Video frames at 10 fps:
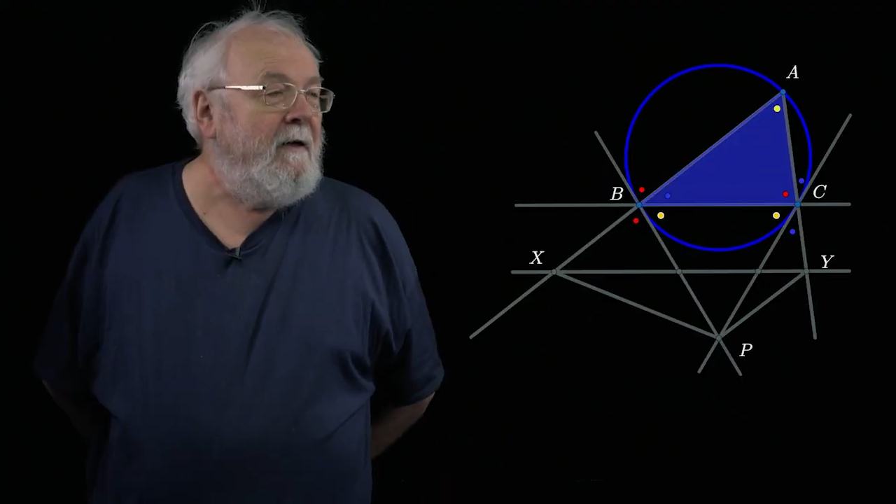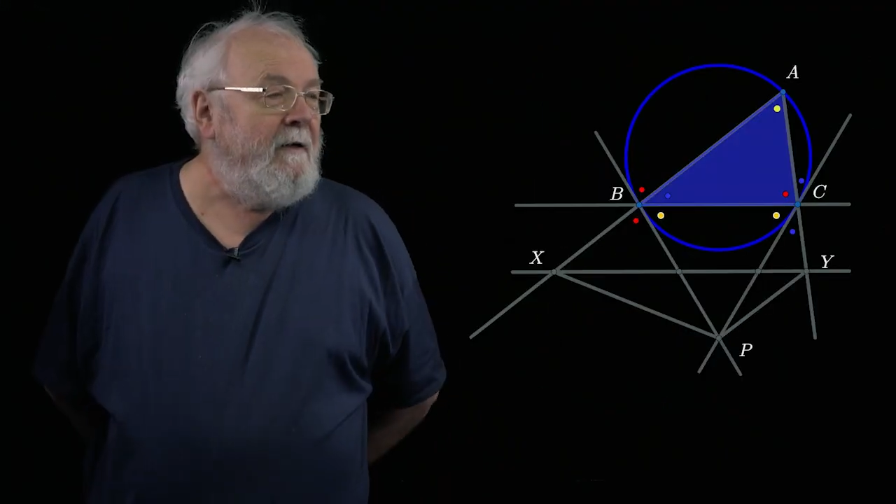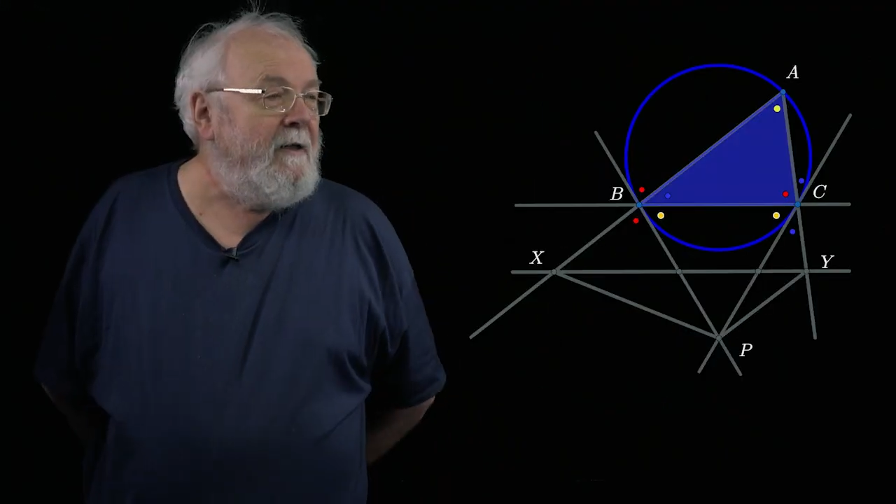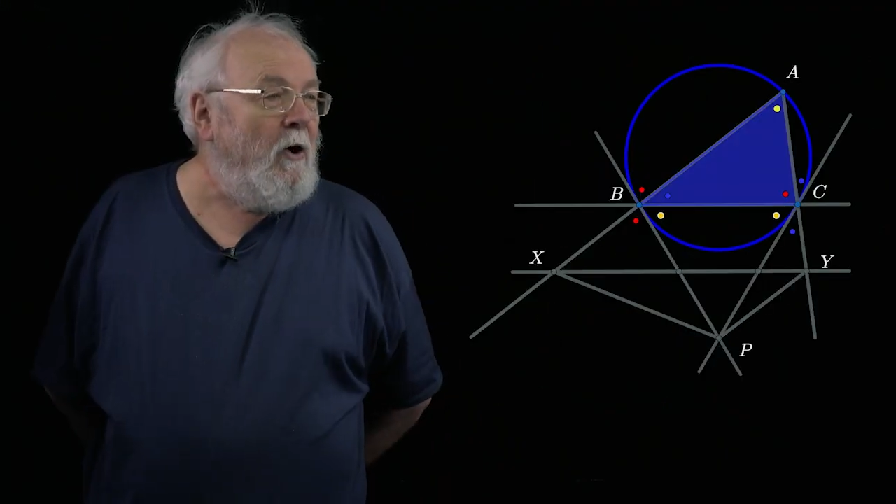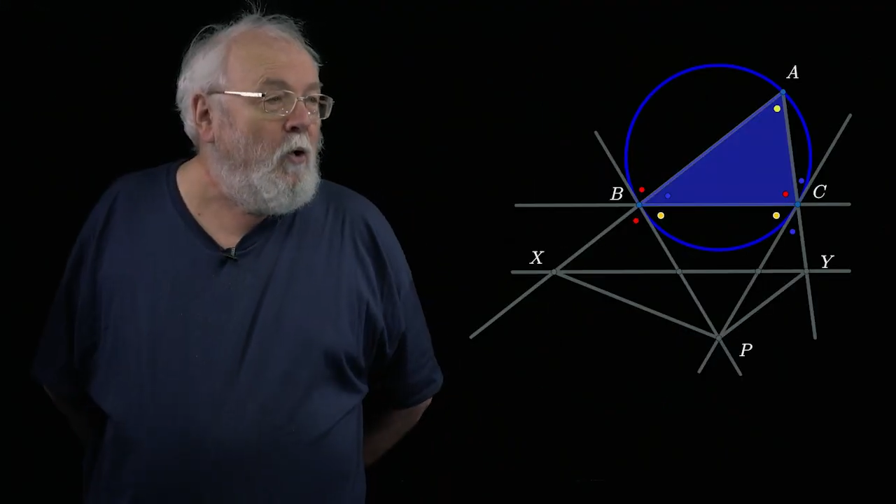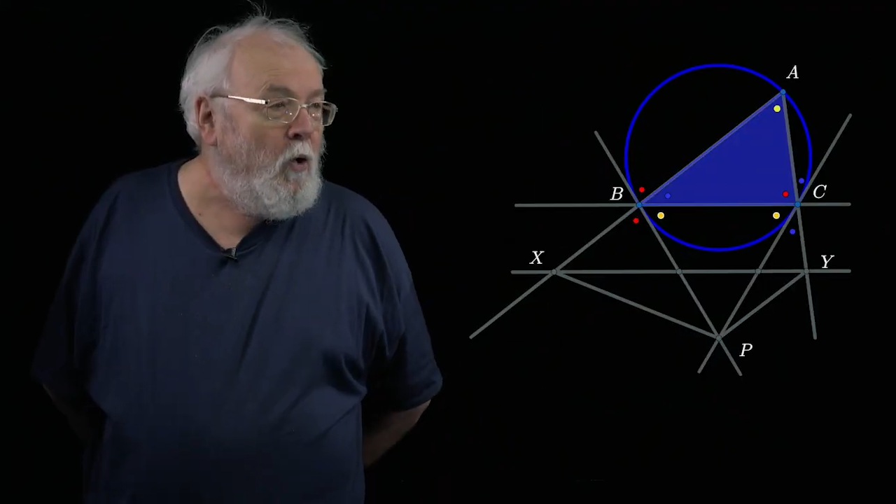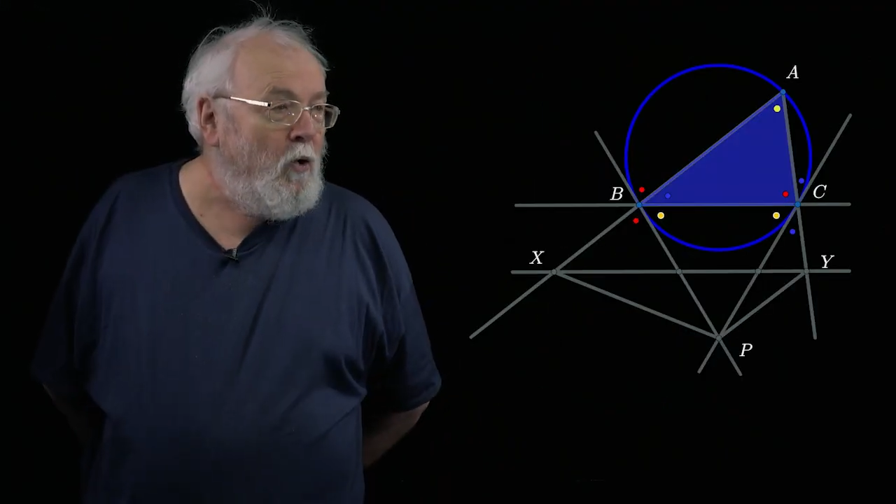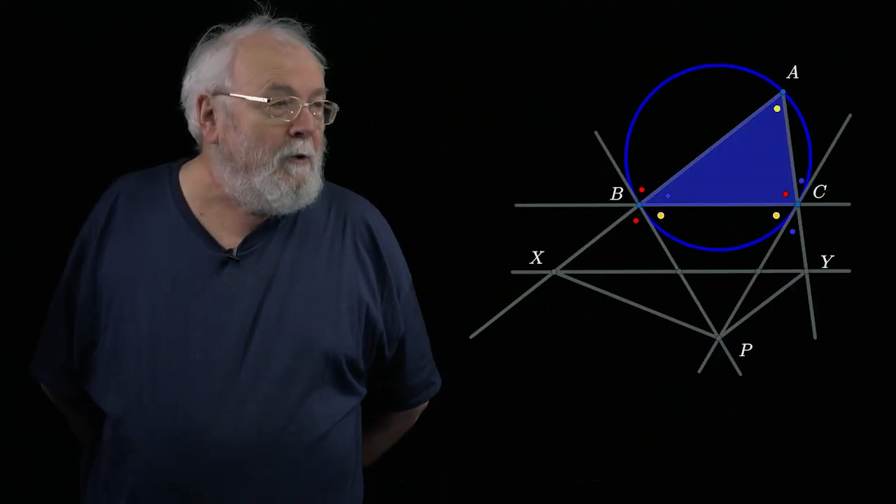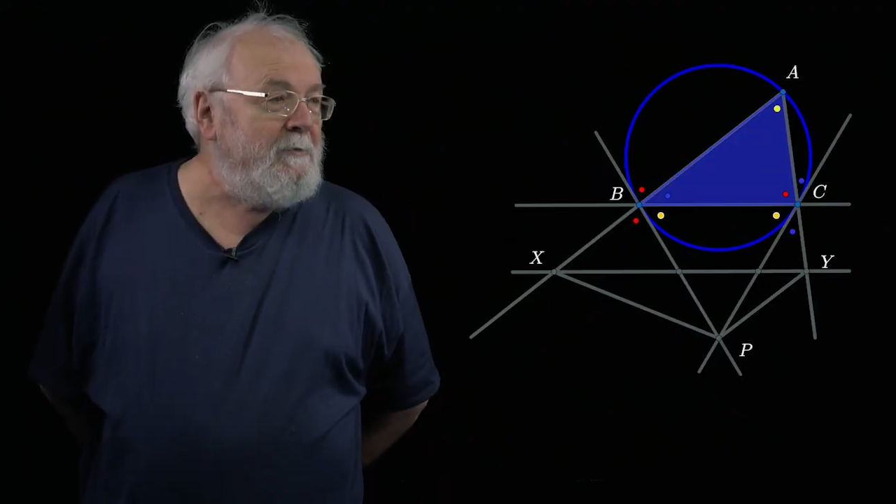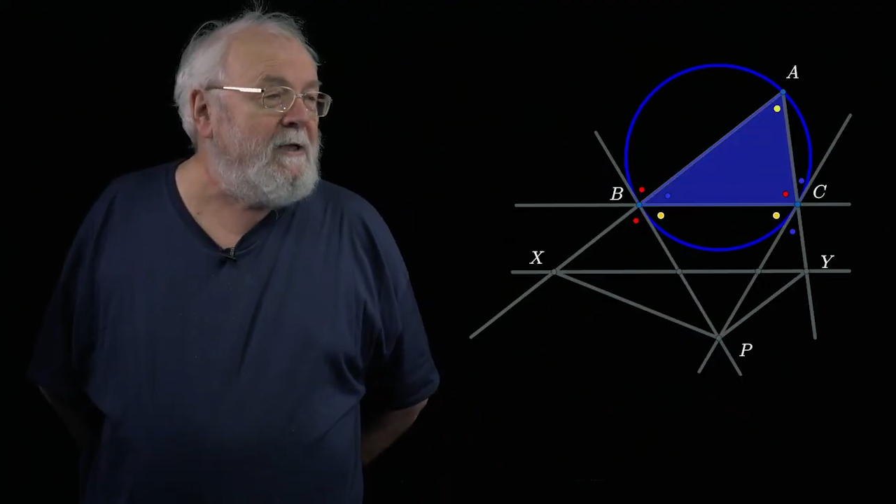And they're
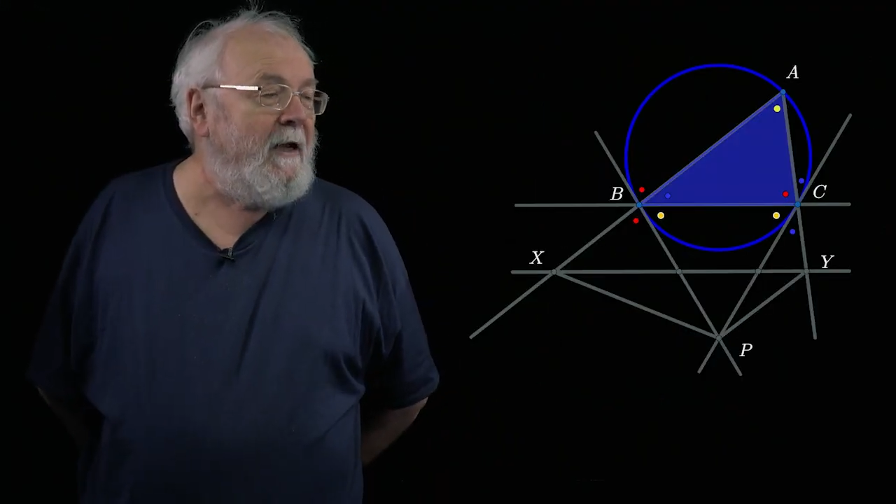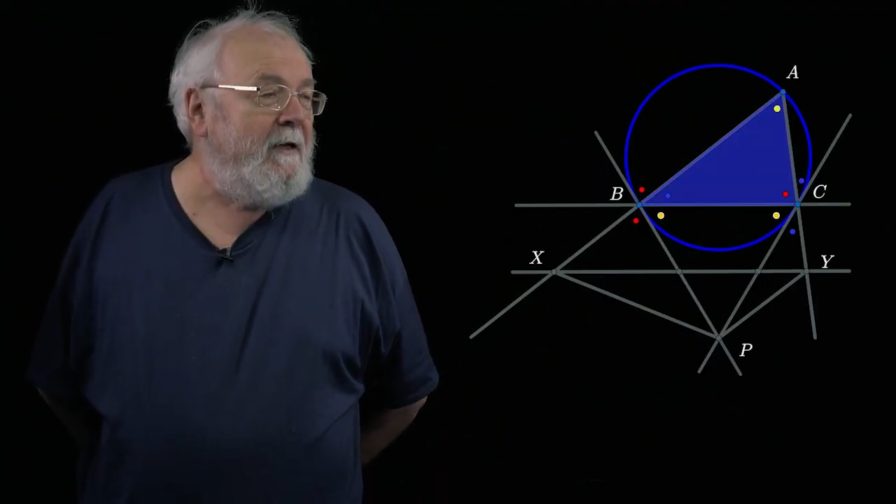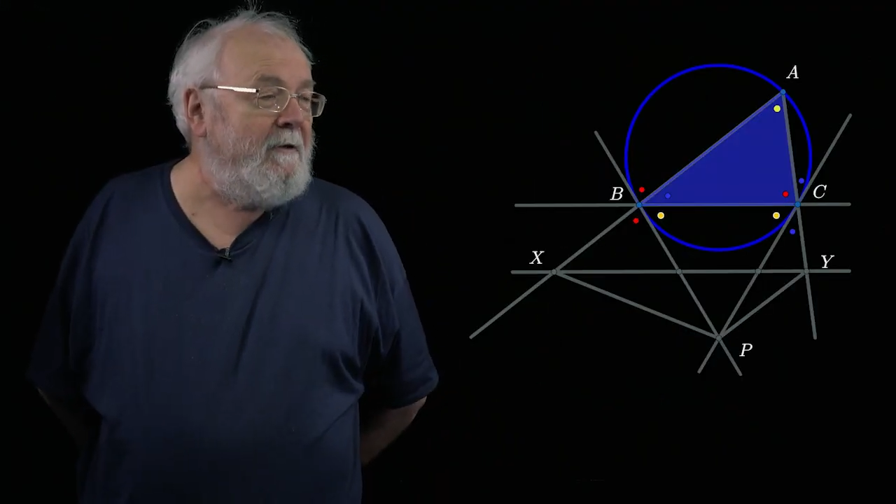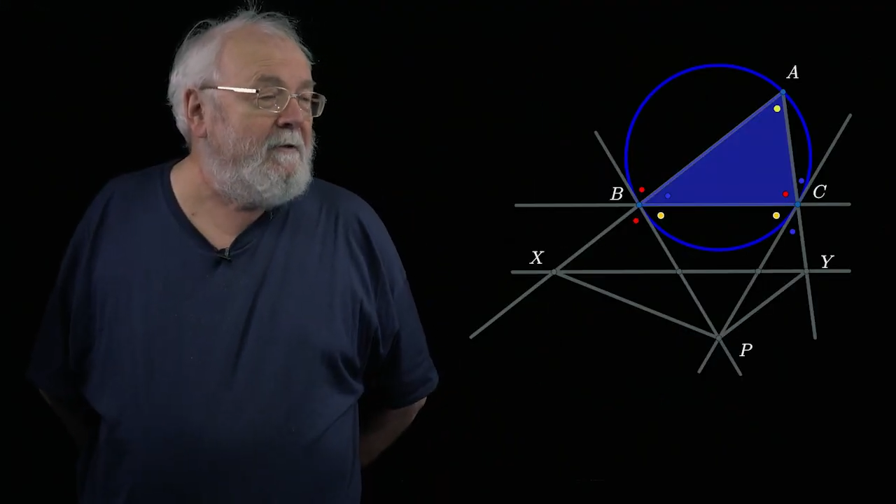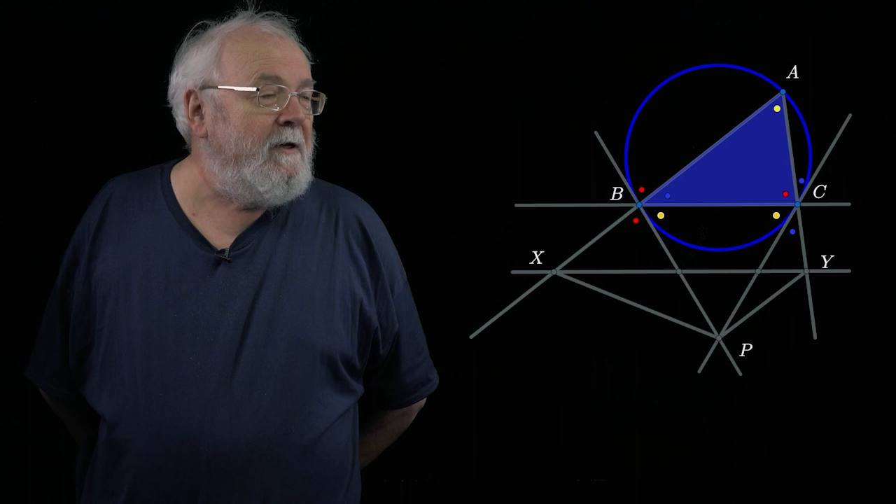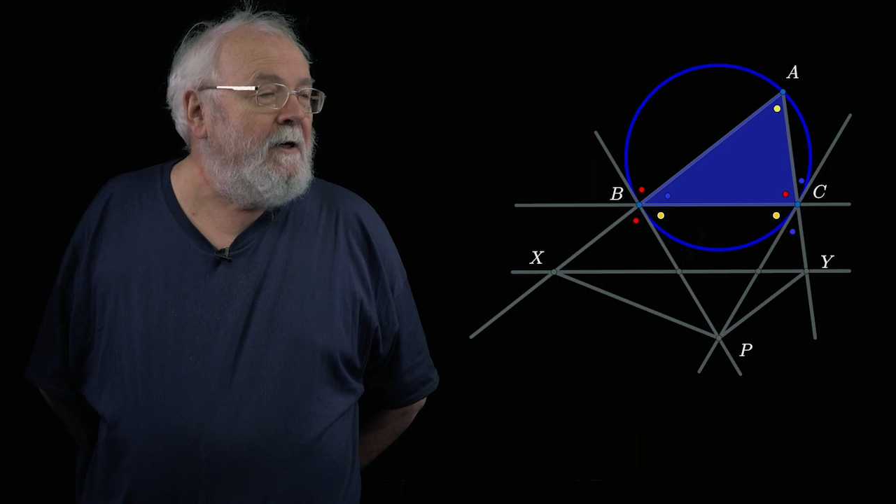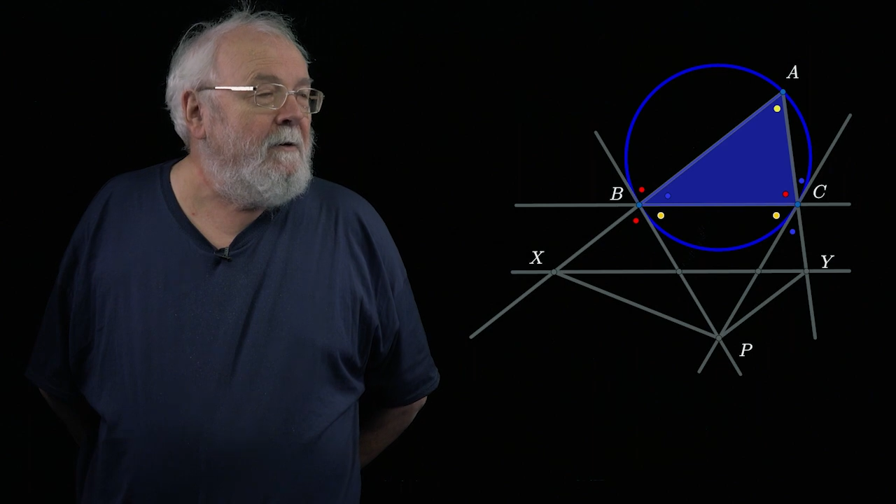all obtained